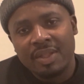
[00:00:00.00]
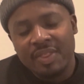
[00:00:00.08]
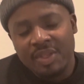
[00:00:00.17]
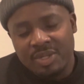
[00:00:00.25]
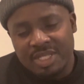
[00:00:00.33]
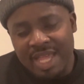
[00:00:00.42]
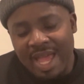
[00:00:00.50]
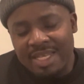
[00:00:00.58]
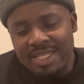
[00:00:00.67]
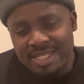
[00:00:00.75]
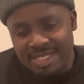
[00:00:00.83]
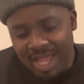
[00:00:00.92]
There's that
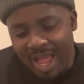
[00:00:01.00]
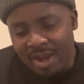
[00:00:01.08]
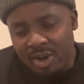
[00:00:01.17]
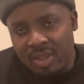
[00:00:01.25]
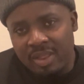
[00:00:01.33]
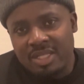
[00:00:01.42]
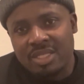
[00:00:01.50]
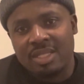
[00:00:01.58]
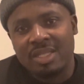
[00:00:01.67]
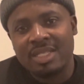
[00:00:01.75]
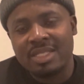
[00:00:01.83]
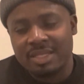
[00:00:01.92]
desire.
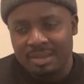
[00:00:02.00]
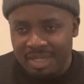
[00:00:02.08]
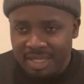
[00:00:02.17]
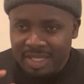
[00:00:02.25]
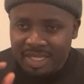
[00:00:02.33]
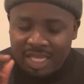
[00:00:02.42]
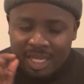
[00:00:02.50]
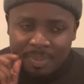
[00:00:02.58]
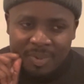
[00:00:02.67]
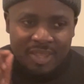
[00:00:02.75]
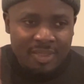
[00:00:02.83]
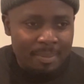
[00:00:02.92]
Let's
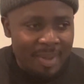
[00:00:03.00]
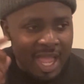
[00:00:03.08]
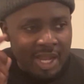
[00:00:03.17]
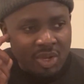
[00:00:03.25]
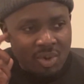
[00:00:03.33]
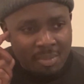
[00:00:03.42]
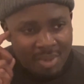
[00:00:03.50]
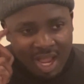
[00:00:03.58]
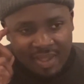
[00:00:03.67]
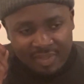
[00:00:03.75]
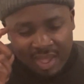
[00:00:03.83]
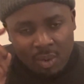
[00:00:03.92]
keep in the back of your
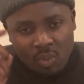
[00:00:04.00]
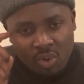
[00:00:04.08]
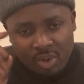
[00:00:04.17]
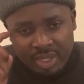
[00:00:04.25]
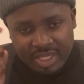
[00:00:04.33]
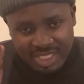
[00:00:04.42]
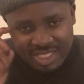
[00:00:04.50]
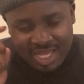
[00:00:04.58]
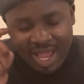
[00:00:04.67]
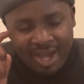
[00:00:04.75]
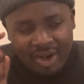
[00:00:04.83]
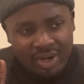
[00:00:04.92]
mind that word
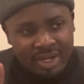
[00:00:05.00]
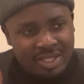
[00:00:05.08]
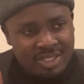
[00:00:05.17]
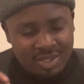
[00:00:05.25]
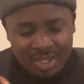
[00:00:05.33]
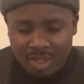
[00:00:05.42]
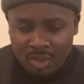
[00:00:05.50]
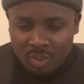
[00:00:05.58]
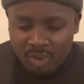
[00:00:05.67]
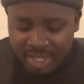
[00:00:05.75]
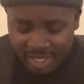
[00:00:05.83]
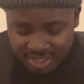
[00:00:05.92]
desire, because we'll
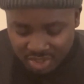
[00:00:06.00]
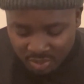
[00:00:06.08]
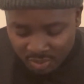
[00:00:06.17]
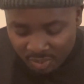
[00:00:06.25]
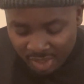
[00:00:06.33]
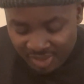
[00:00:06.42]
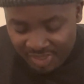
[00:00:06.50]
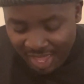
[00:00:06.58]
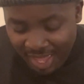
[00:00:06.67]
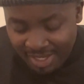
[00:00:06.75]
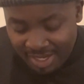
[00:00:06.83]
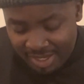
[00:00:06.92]
get to
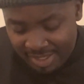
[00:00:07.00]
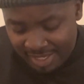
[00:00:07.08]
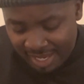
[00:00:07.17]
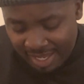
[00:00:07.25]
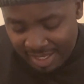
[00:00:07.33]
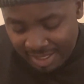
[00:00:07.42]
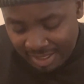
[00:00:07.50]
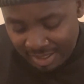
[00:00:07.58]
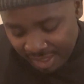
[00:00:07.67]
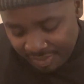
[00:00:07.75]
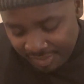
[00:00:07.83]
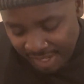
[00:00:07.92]
that again.
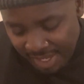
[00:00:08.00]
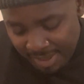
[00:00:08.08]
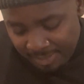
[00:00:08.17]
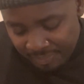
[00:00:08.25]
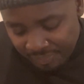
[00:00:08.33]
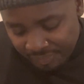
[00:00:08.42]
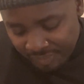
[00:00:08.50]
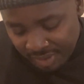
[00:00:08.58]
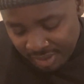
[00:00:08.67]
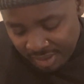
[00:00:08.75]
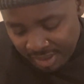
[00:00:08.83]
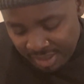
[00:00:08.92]
And then
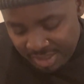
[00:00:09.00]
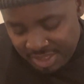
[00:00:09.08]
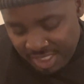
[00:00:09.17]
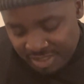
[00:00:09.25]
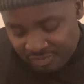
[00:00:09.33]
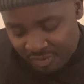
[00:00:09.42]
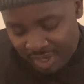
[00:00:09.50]
it says, for